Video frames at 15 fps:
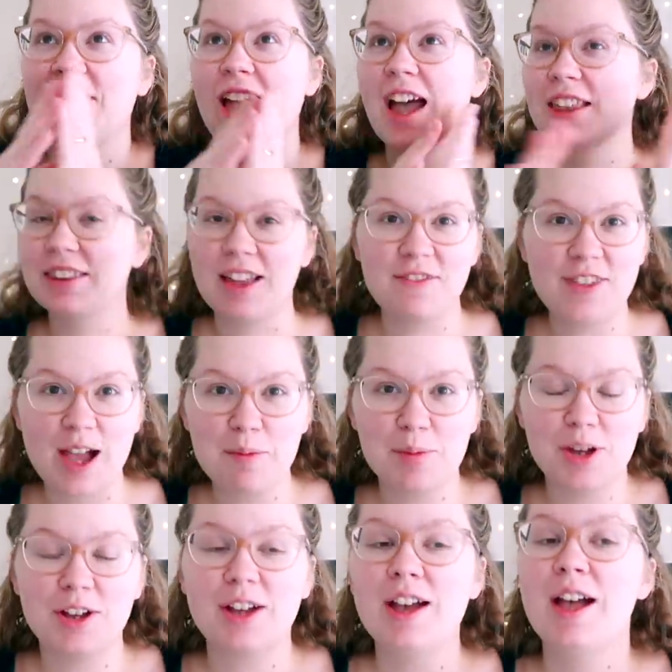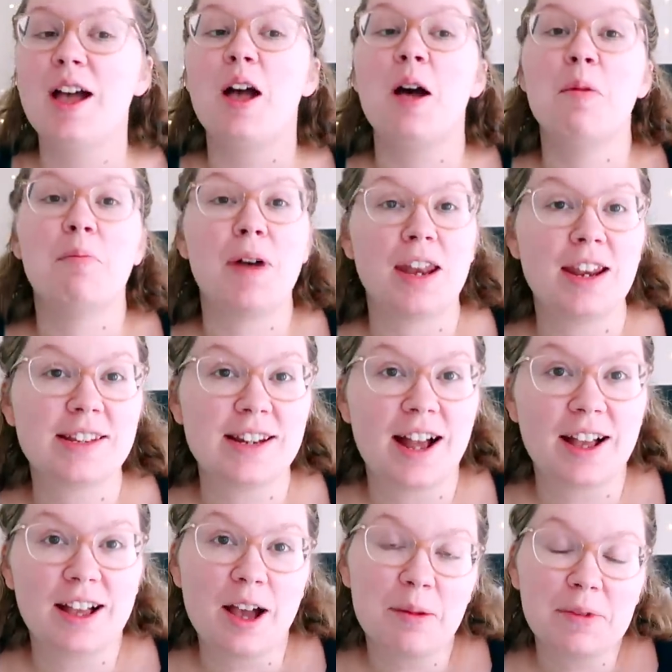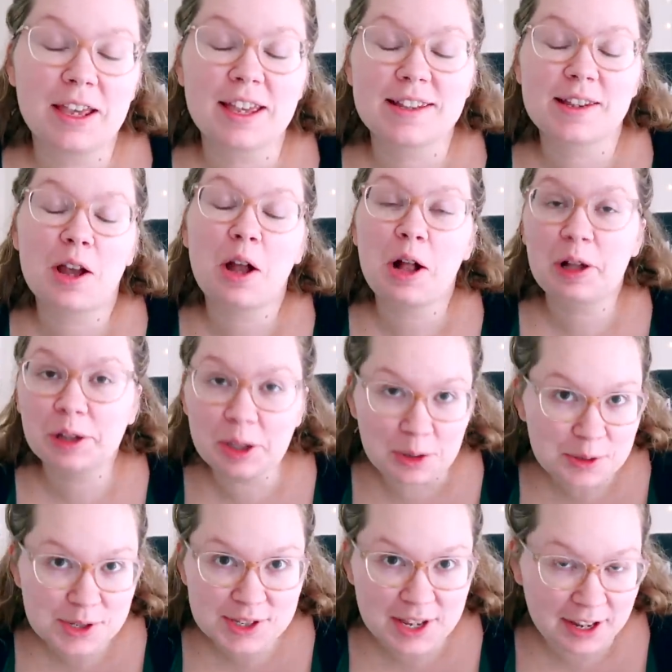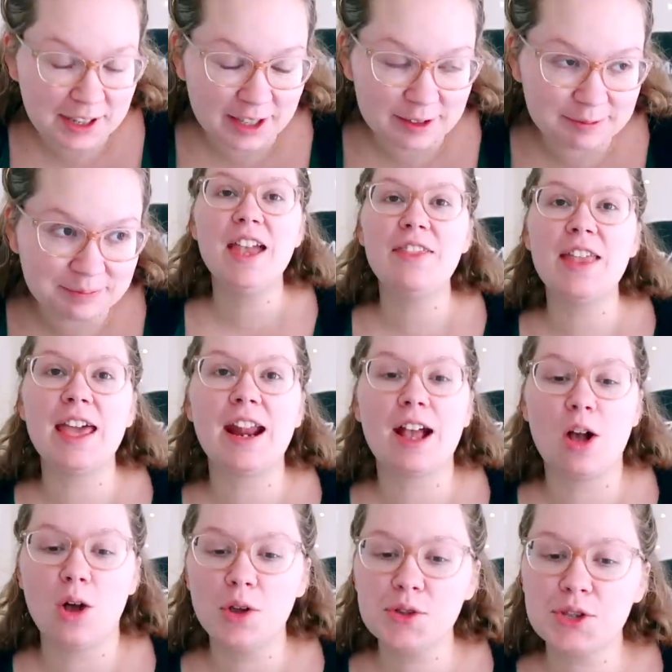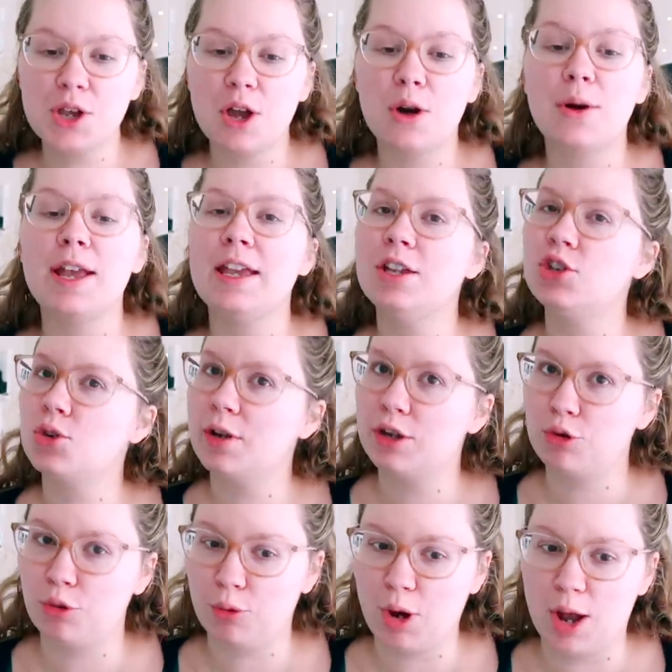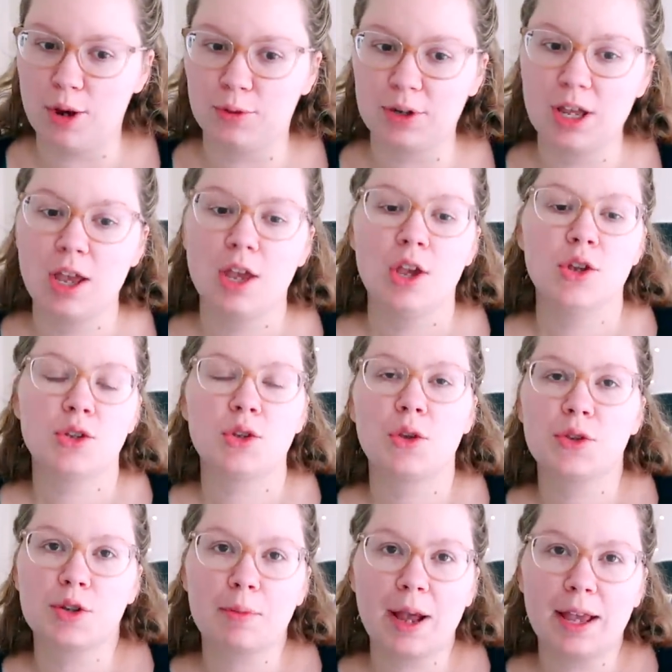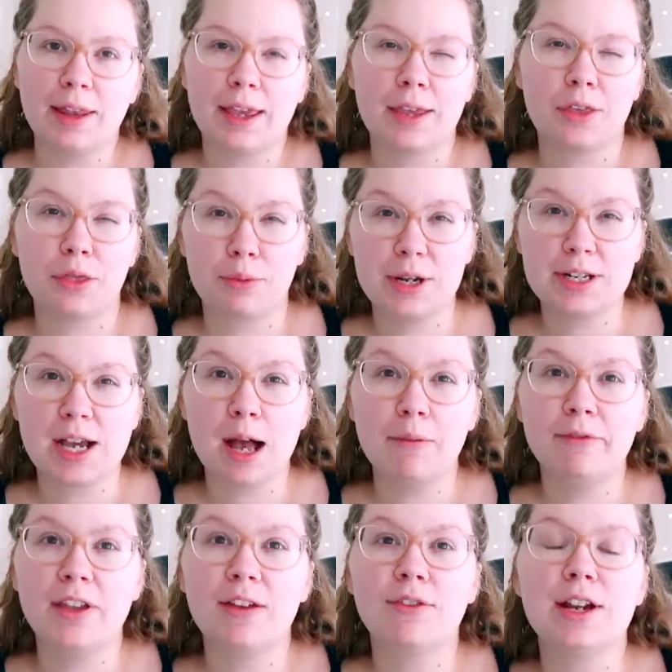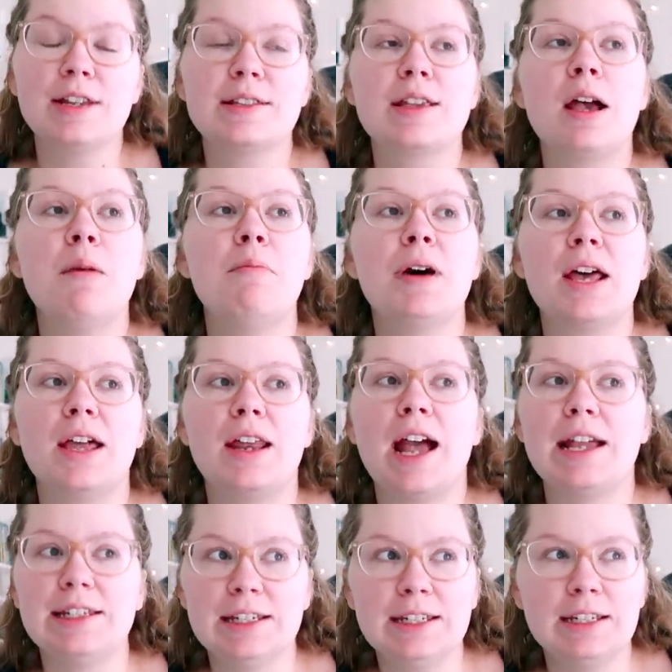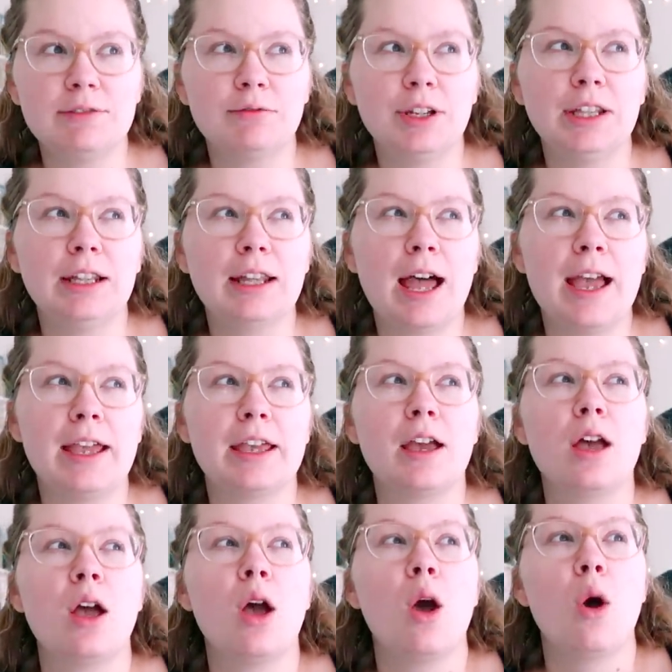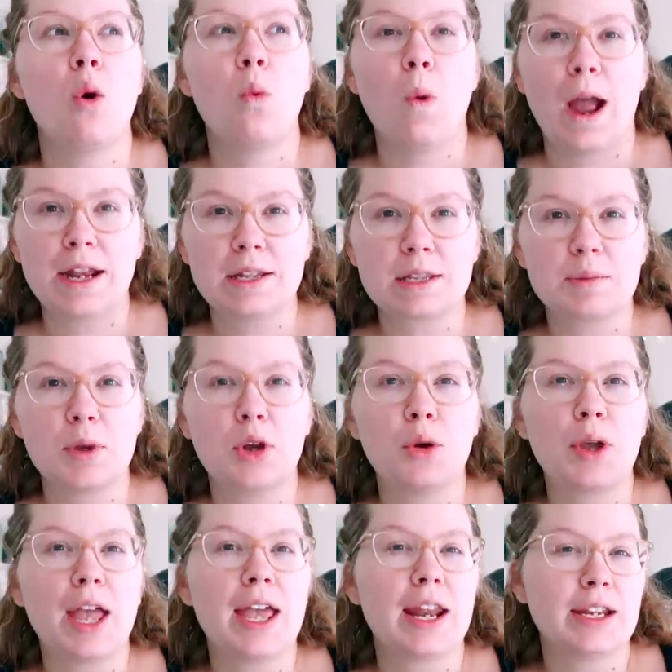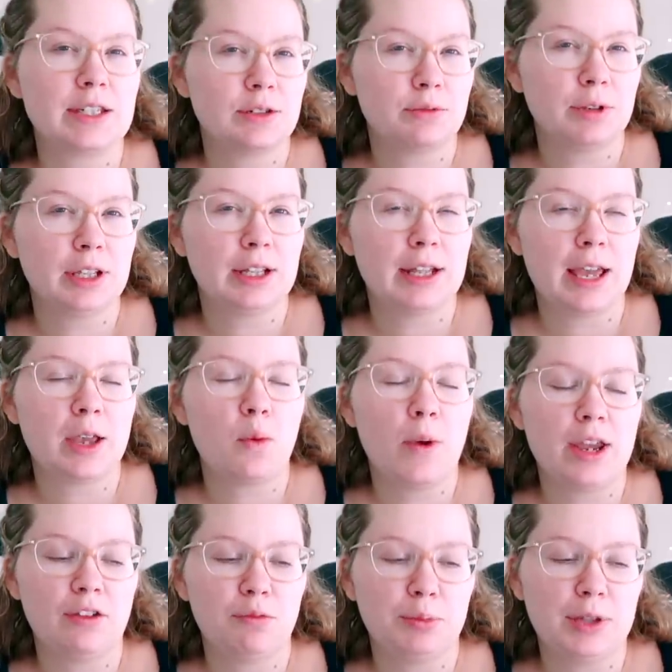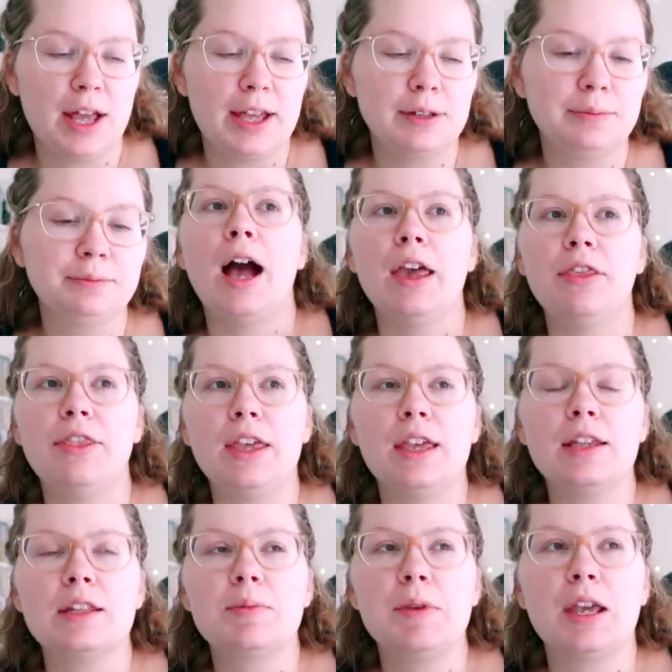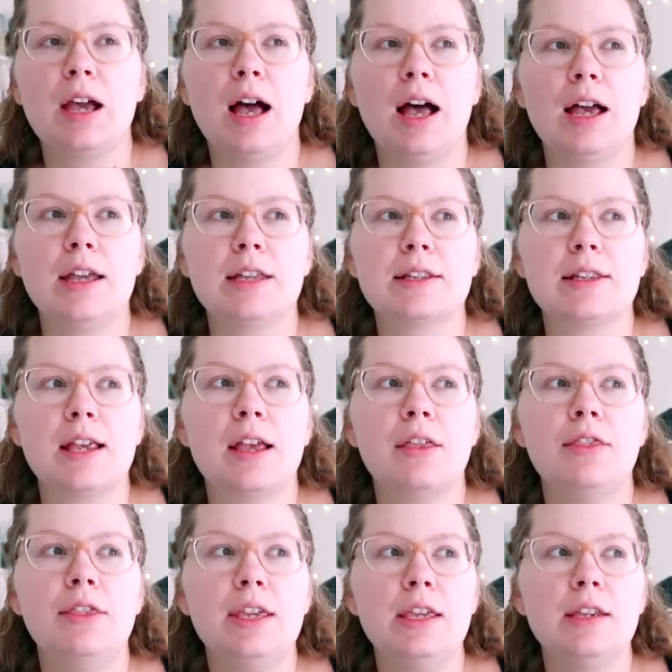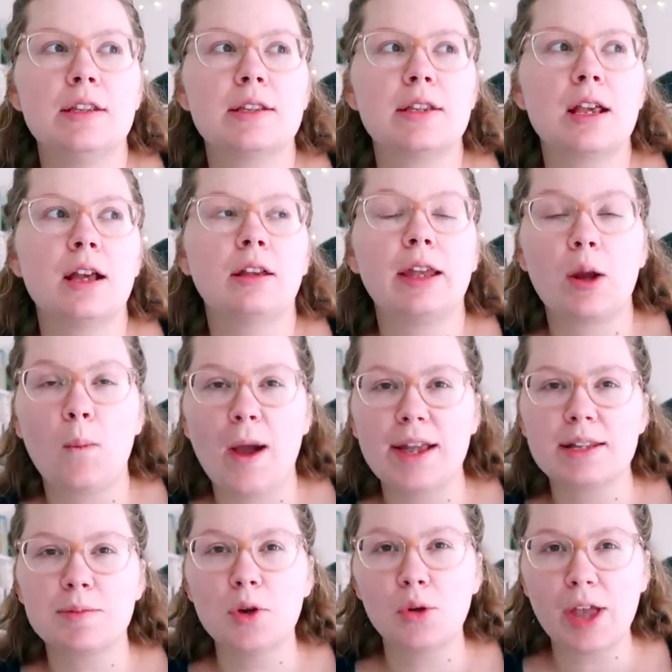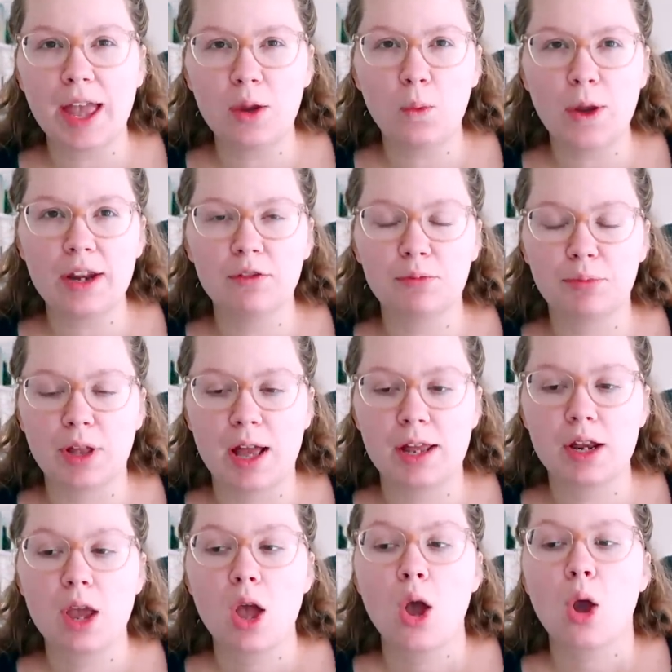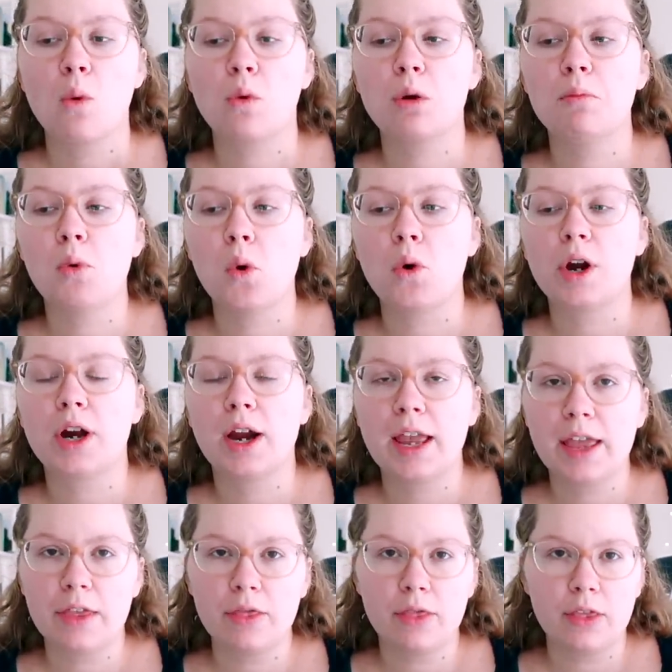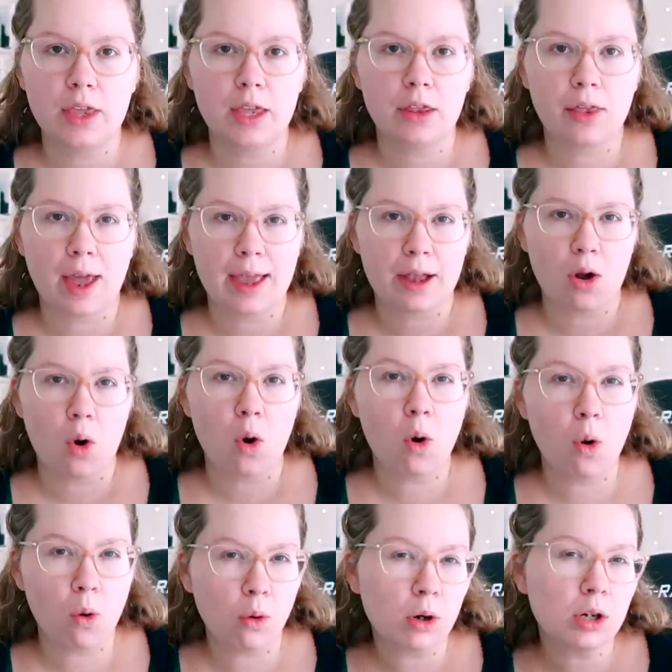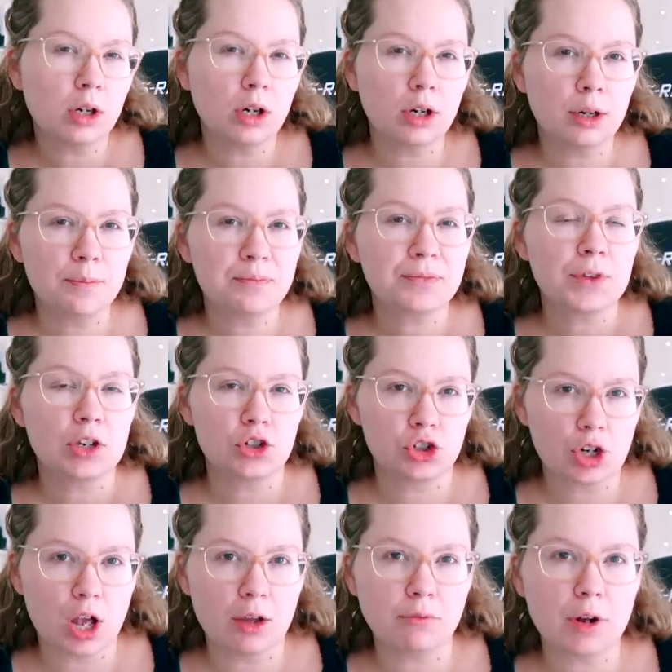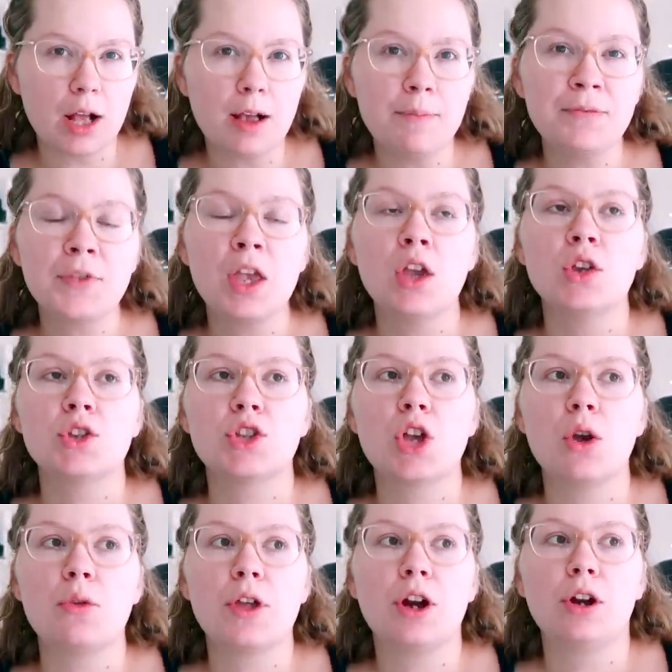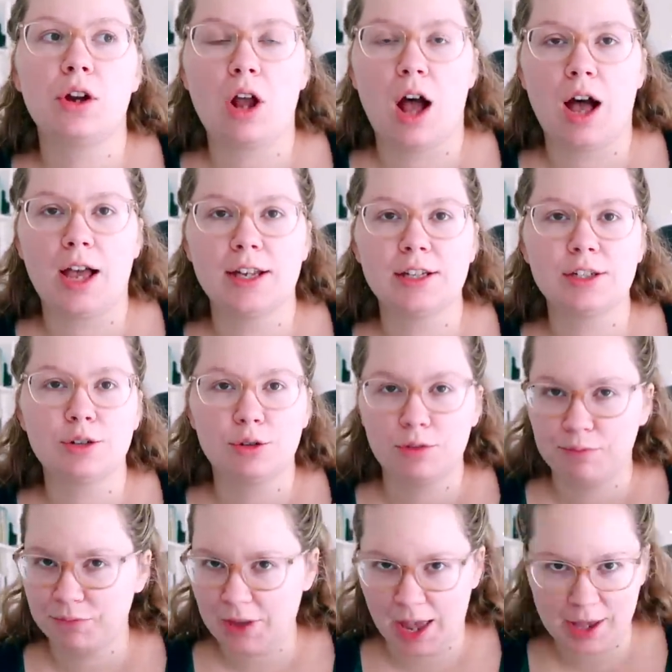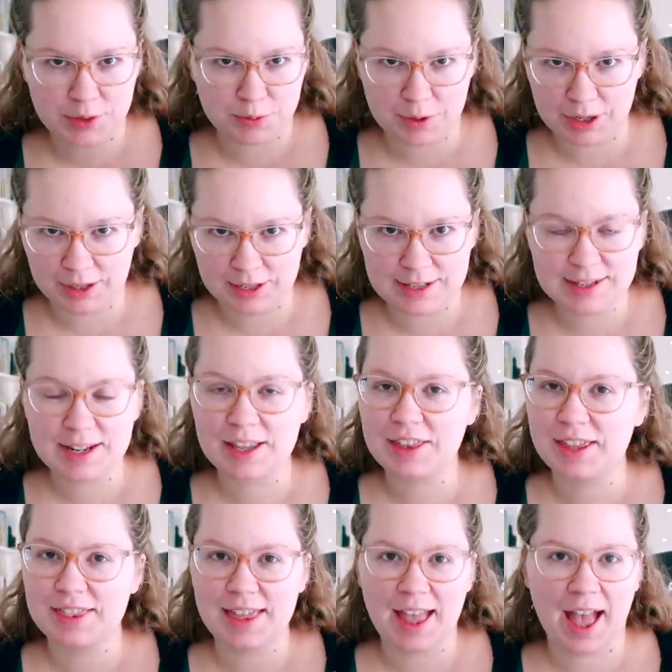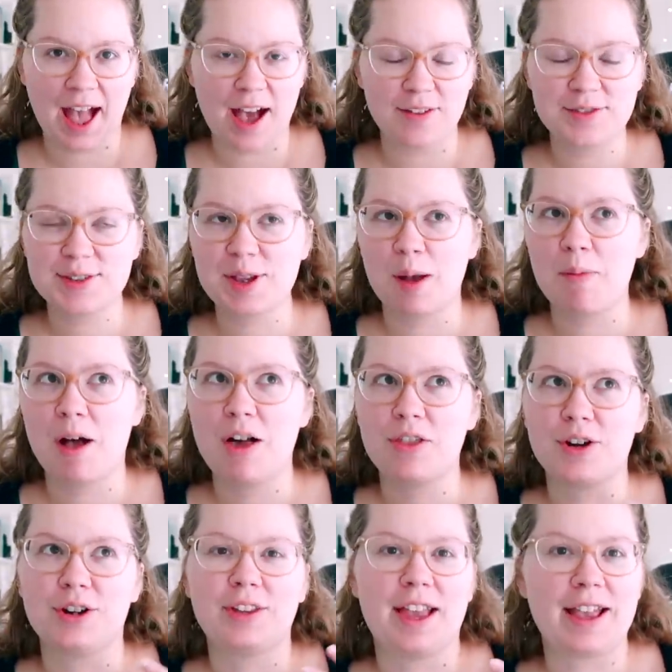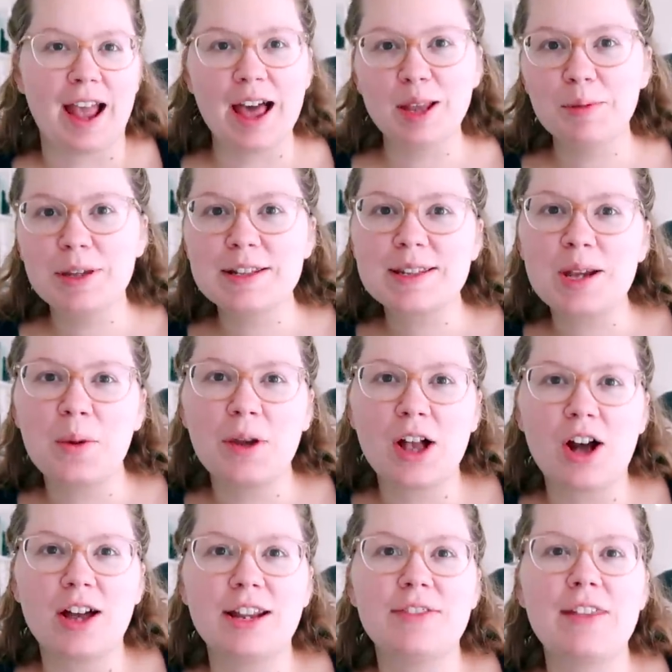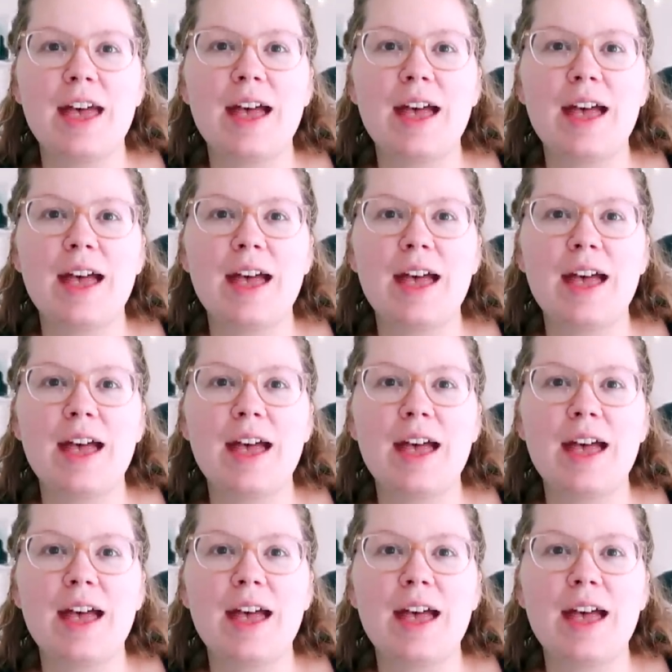I love that book. Monday's Not Coming is a close second. And then I also enjoyed Grown. So those are my like three top favorites, but I didn't really like White Smoke and I didn't really like Weight of Blood. I think it's because these like White Smoke and Weight of Blood were more in the like horror genre. So they're not as realistic. Like they have some other like elements going on in